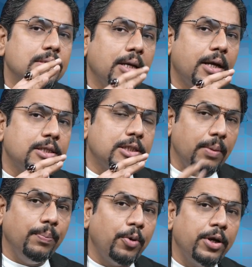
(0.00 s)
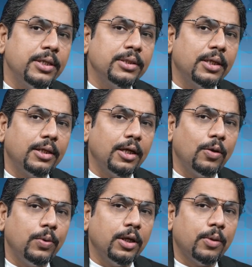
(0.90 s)
At some point in the
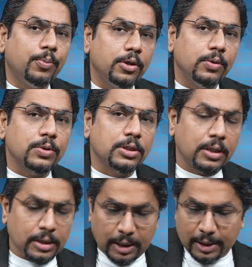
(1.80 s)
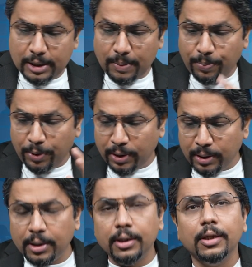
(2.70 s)
day we are producers, at some point
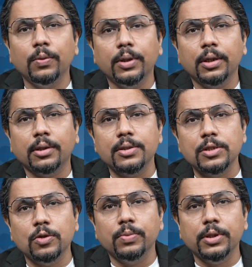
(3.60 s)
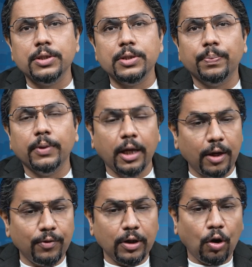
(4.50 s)
in the day we are consumers,
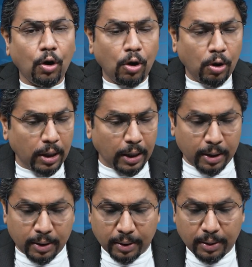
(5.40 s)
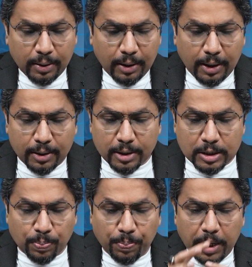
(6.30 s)
and we all are in
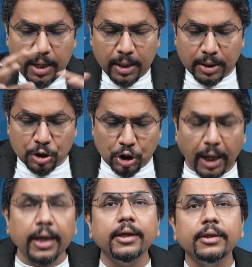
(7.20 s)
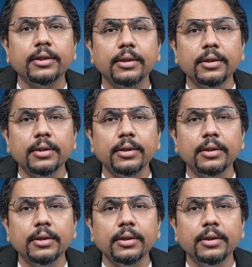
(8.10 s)
this big giant